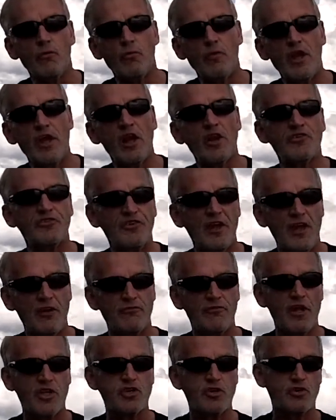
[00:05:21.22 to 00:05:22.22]
real
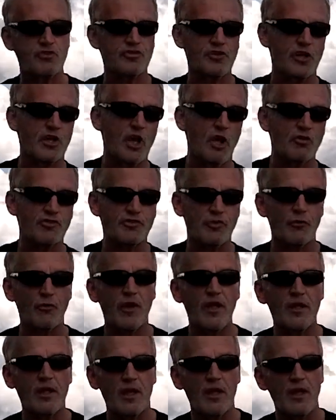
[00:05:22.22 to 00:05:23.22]
estate ventures to Costa
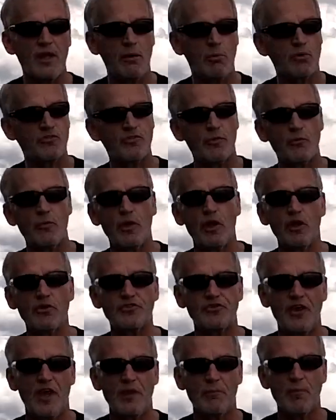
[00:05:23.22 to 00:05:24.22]
Rica, he was a real
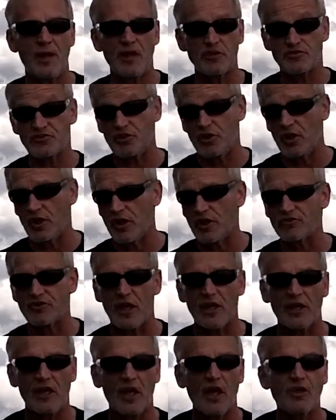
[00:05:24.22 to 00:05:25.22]
estate man, still is,
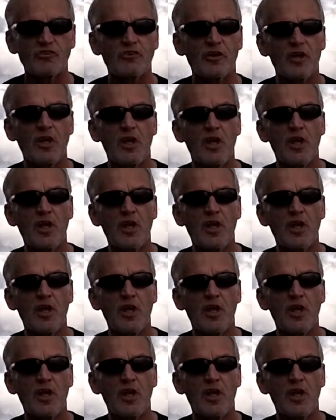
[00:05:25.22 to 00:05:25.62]
I guess,